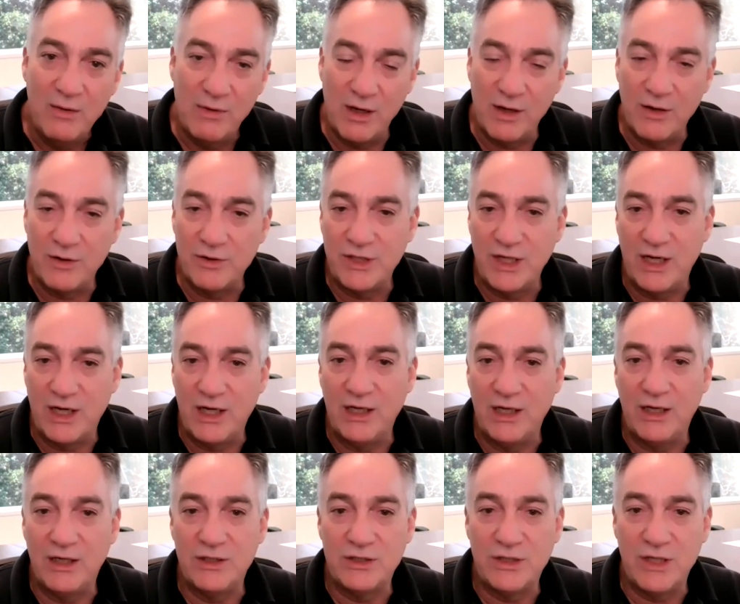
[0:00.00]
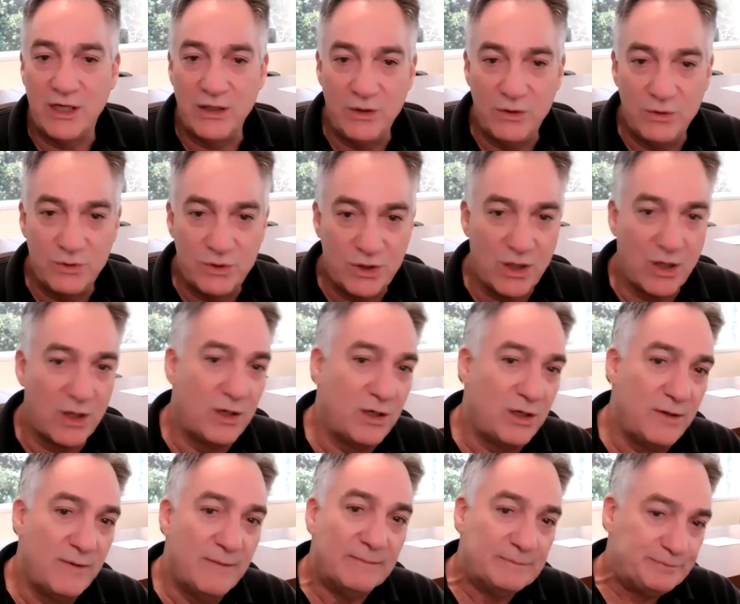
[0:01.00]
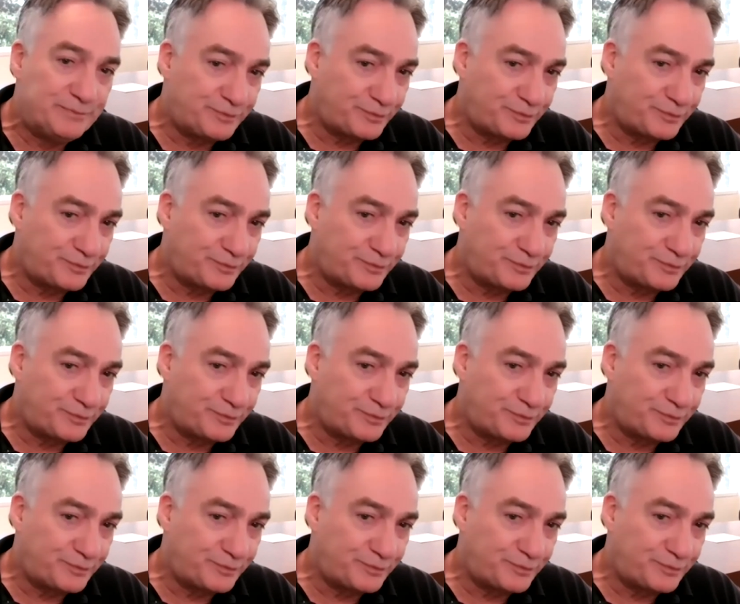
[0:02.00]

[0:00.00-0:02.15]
my understanding is that you started